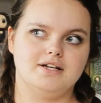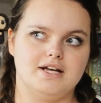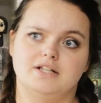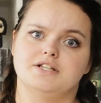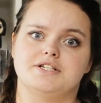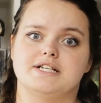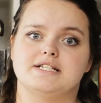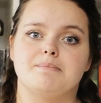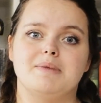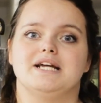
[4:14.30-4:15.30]
English
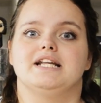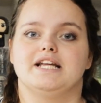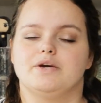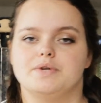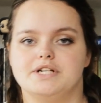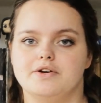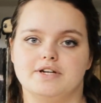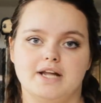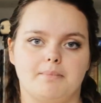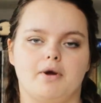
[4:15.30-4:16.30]
isn't a main language here
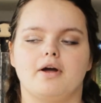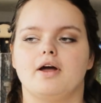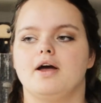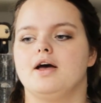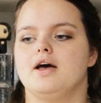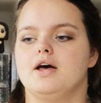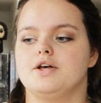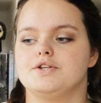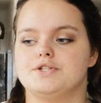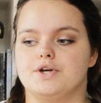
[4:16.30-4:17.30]
in Denmark.
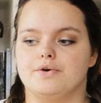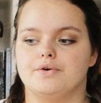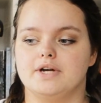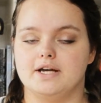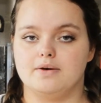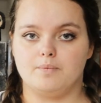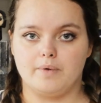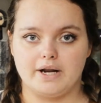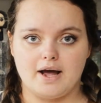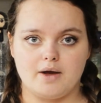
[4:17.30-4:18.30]
So
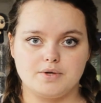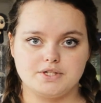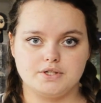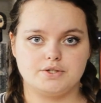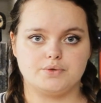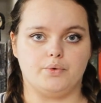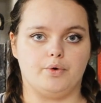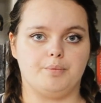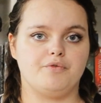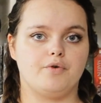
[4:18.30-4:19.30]
when I was in
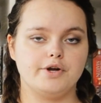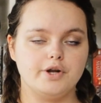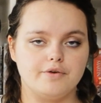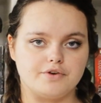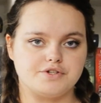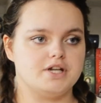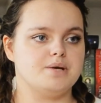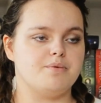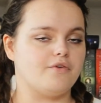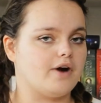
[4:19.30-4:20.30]
school, before
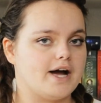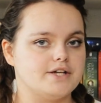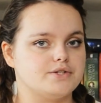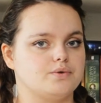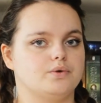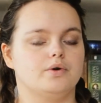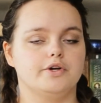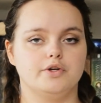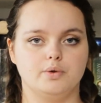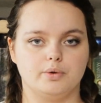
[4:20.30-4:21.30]
university, before high school,
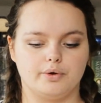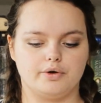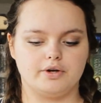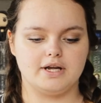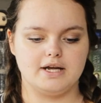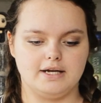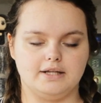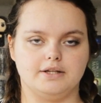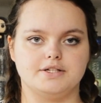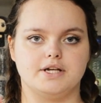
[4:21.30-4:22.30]
you learned
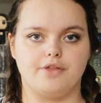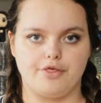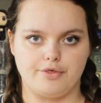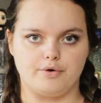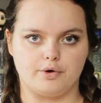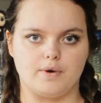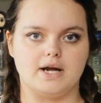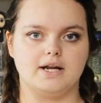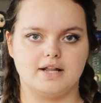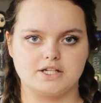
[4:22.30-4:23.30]
English in the 3rd
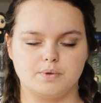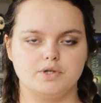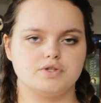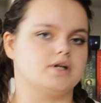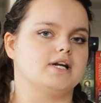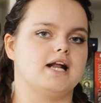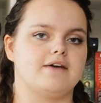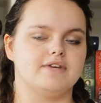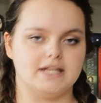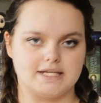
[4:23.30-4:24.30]
grade. That's when you started
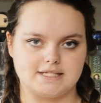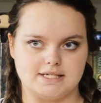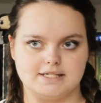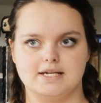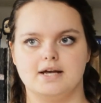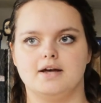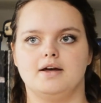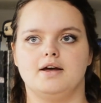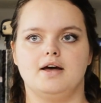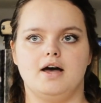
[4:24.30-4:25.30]
having lessons
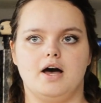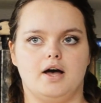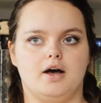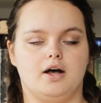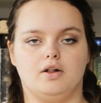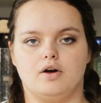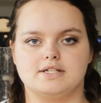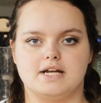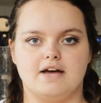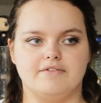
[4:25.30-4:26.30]

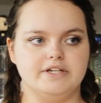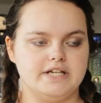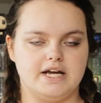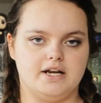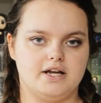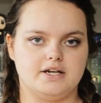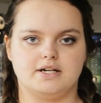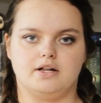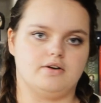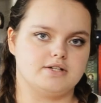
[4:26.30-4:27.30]
alongside having Danish
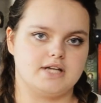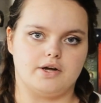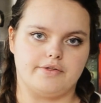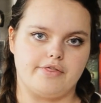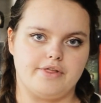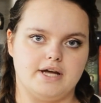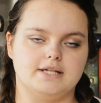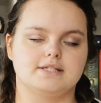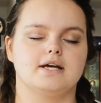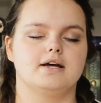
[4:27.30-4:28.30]
and alongside other
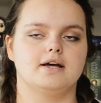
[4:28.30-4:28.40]
things.